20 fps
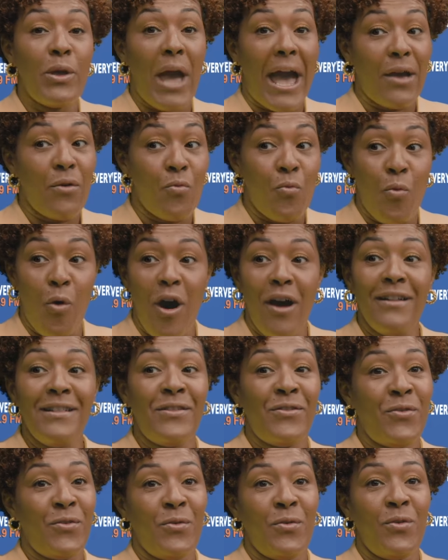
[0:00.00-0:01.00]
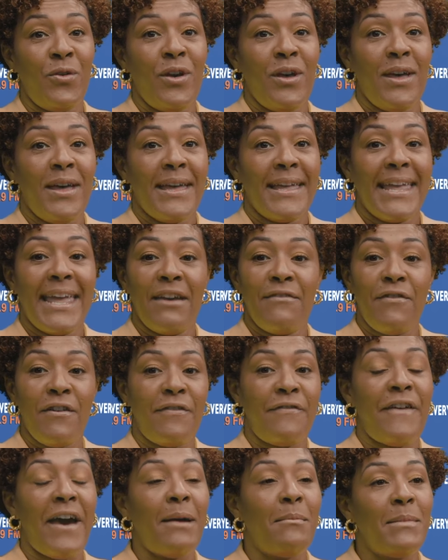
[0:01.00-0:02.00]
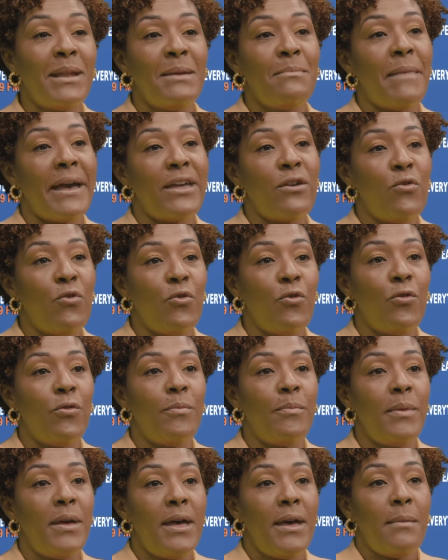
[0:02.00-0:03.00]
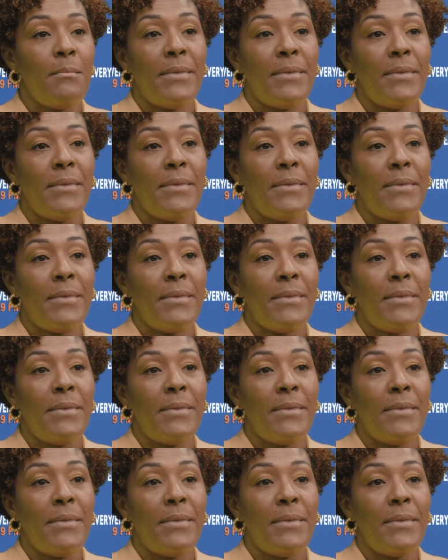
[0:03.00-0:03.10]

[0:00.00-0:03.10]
I want to give a family my home,